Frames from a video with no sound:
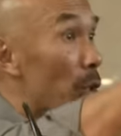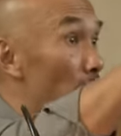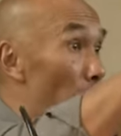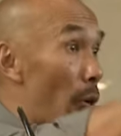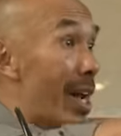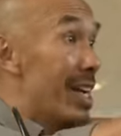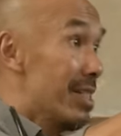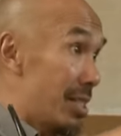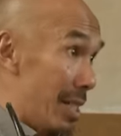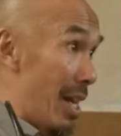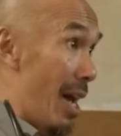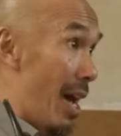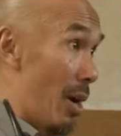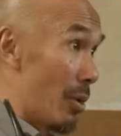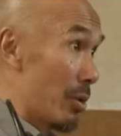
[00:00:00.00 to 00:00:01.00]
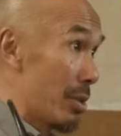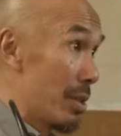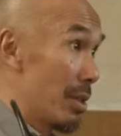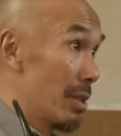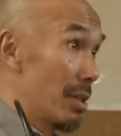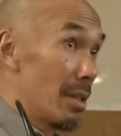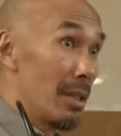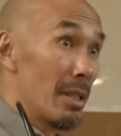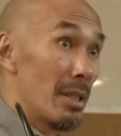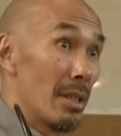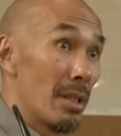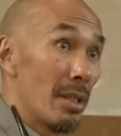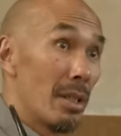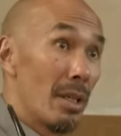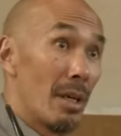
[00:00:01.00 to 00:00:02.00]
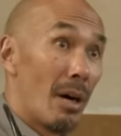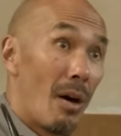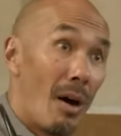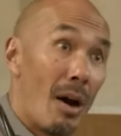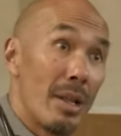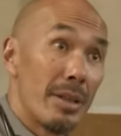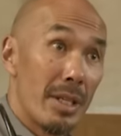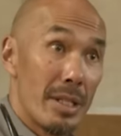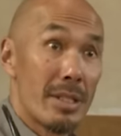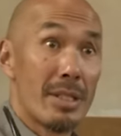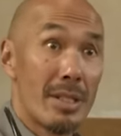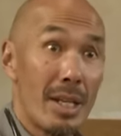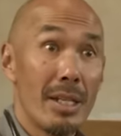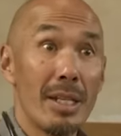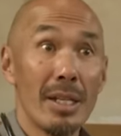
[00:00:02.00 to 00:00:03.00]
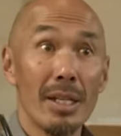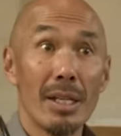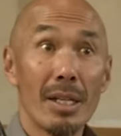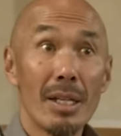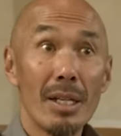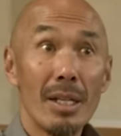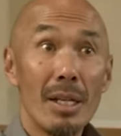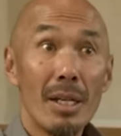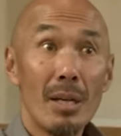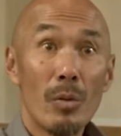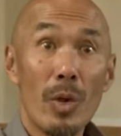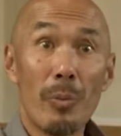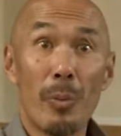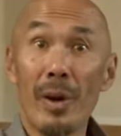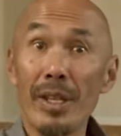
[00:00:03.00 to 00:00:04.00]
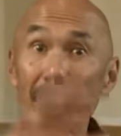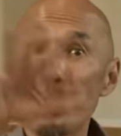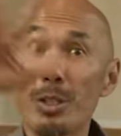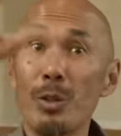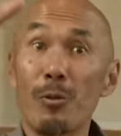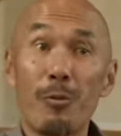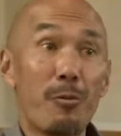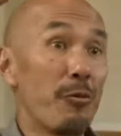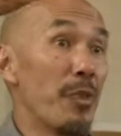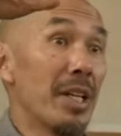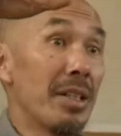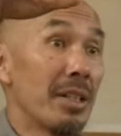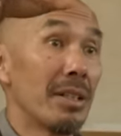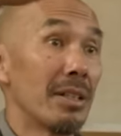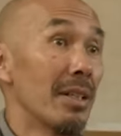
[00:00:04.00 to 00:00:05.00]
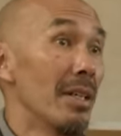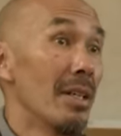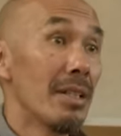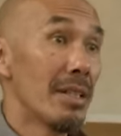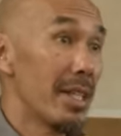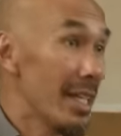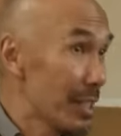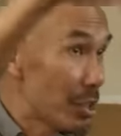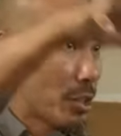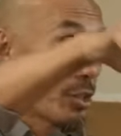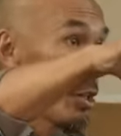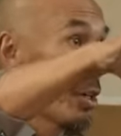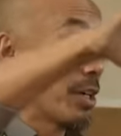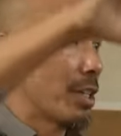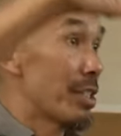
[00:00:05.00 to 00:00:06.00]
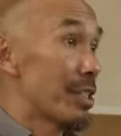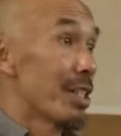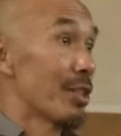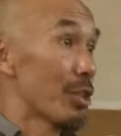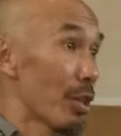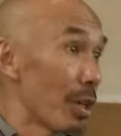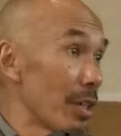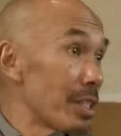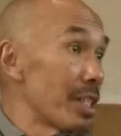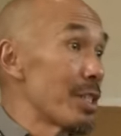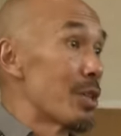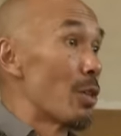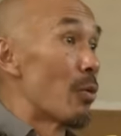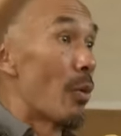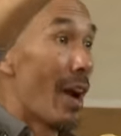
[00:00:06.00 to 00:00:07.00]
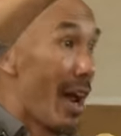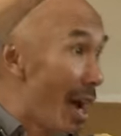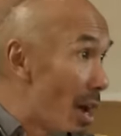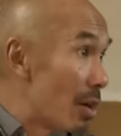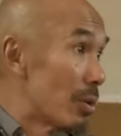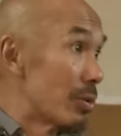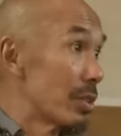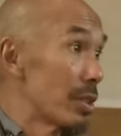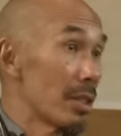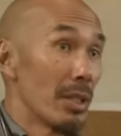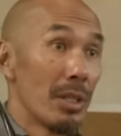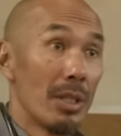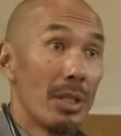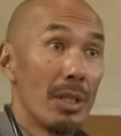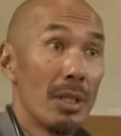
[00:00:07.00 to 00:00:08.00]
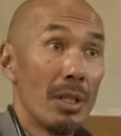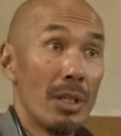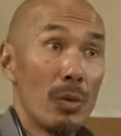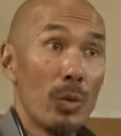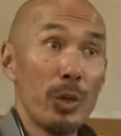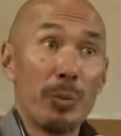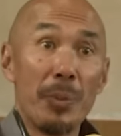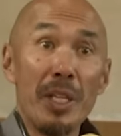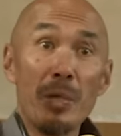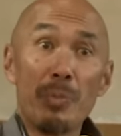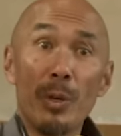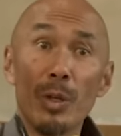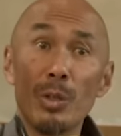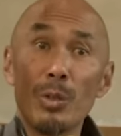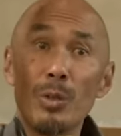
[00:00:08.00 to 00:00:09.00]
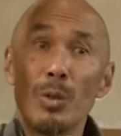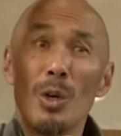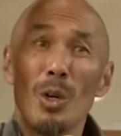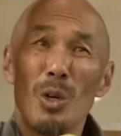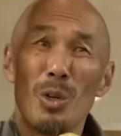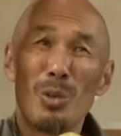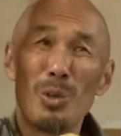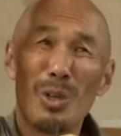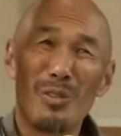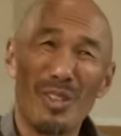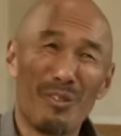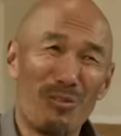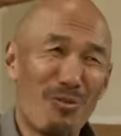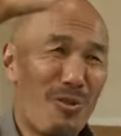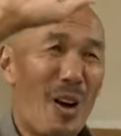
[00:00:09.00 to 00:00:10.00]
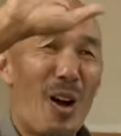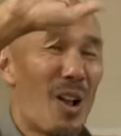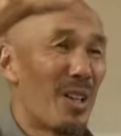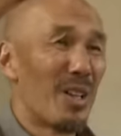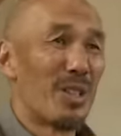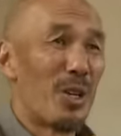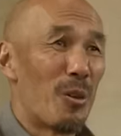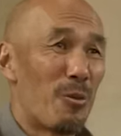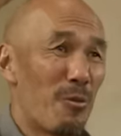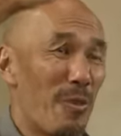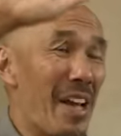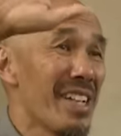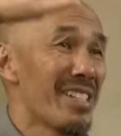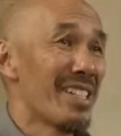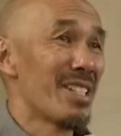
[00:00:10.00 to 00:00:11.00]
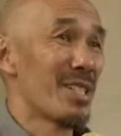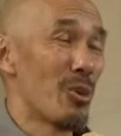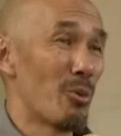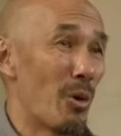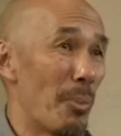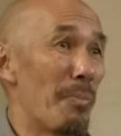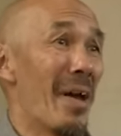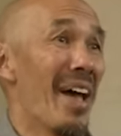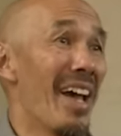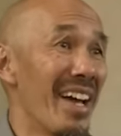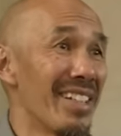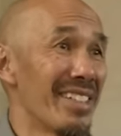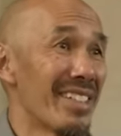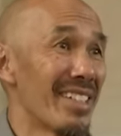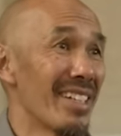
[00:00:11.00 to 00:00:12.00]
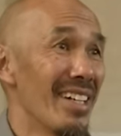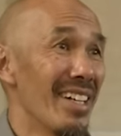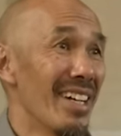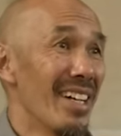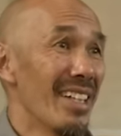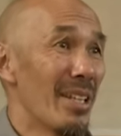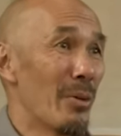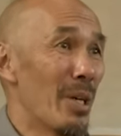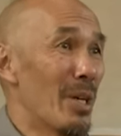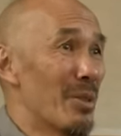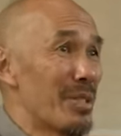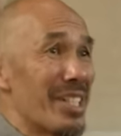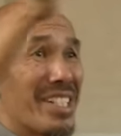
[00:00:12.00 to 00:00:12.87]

grace out on this city. We pray that you fill this church and churches around with people who, who fall on their faces and repent. That we don't